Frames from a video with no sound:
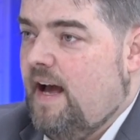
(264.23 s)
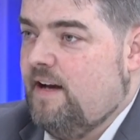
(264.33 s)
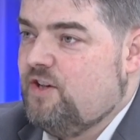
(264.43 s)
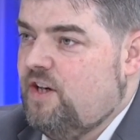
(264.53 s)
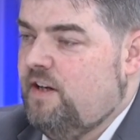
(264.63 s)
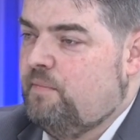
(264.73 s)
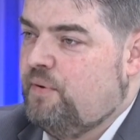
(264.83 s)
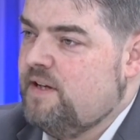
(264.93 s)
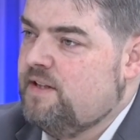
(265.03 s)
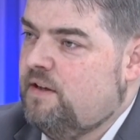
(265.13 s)
Actually, the
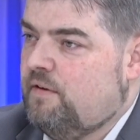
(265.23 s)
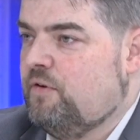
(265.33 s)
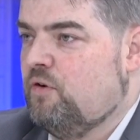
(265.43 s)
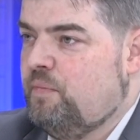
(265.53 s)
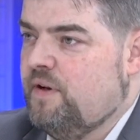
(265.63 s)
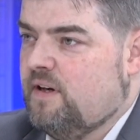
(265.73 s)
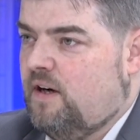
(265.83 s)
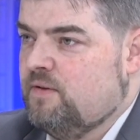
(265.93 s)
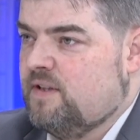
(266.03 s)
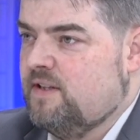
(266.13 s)
President of the European
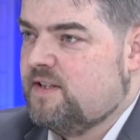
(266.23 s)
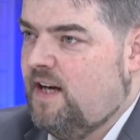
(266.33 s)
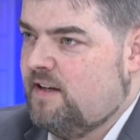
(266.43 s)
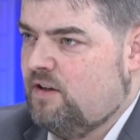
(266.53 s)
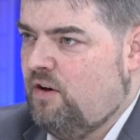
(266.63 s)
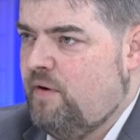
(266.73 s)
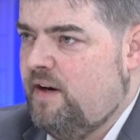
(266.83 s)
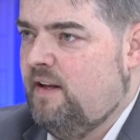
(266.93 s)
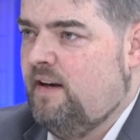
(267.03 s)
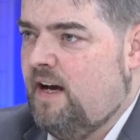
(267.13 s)
Council started
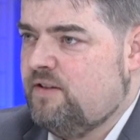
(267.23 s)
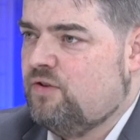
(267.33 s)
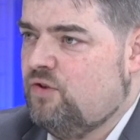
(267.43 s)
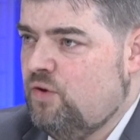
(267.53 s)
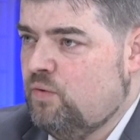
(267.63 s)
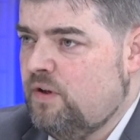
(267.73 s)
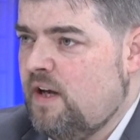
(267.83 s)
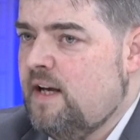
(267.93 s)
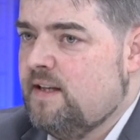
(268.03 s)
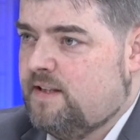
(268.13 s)
already last June,
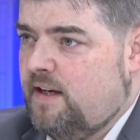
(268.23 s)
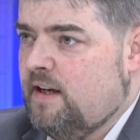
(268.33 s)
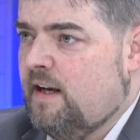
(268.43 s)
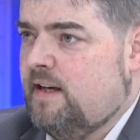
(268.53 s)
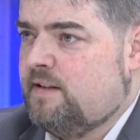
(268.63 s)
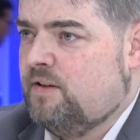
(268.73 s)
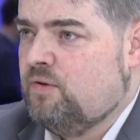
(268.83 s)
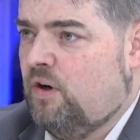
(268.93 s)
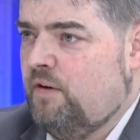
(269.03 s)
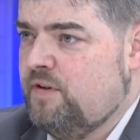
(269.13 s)
sending a letter
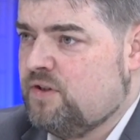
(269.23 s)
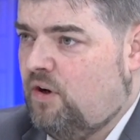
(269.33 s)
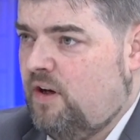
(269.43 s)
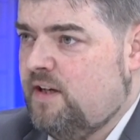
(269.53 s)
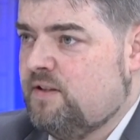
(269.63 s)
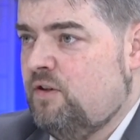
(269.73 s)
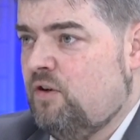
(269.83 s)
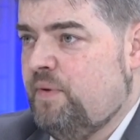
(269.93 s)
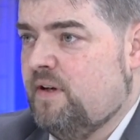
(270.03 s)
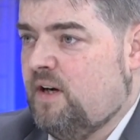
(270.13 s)
to all of his colleagues in the
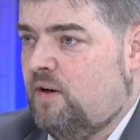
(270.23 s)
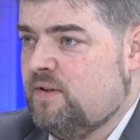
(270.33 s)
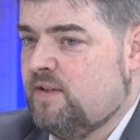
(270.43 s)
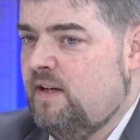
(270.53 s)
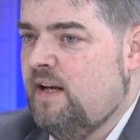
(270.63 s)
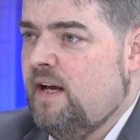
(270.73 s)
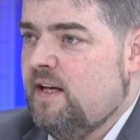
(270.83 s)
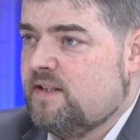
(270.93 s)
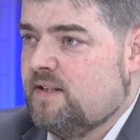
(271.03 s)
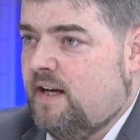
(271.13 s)
European Council,
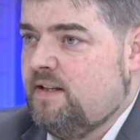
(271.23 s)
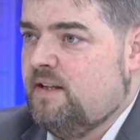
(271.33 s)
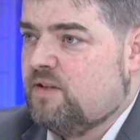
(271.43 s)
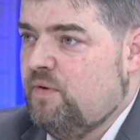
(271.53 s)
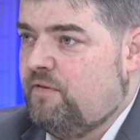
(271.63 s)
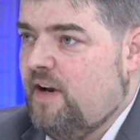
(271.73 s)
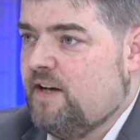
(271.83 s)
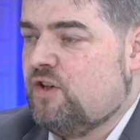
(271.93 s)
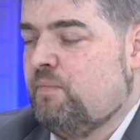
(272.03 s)
starting this reflection